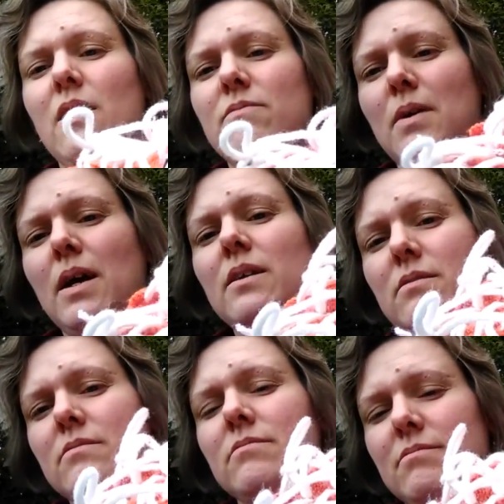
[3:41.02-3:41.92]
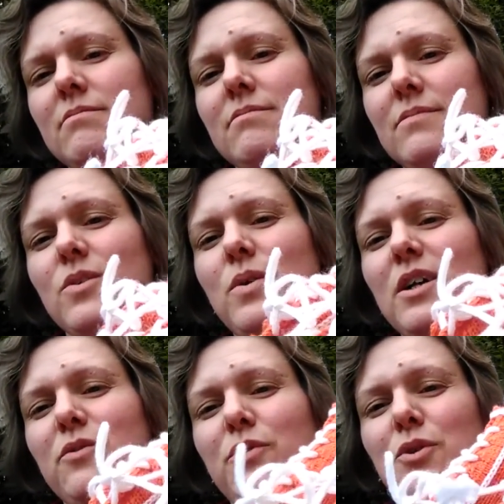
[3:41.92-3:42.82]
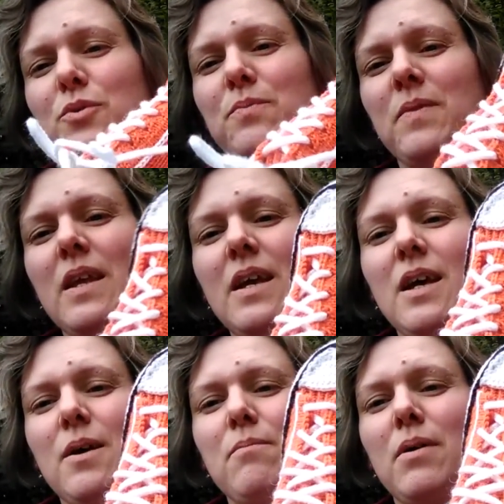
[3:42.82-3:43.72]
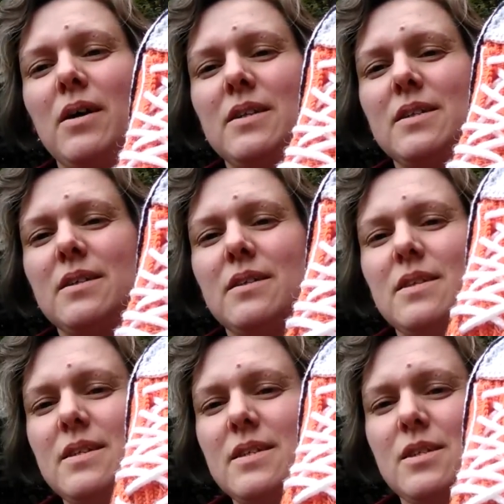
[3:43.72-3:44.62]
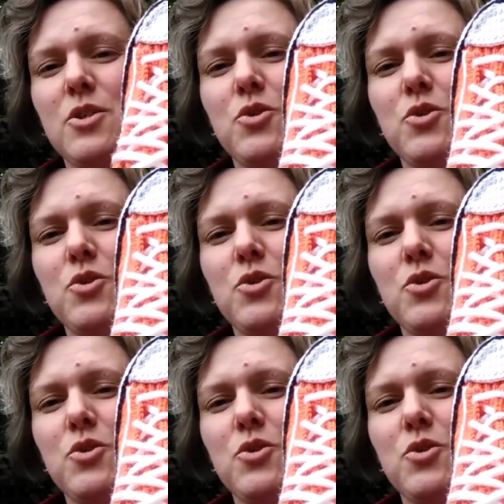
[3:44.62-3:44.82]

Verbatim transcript: I've made quite a few. But this is the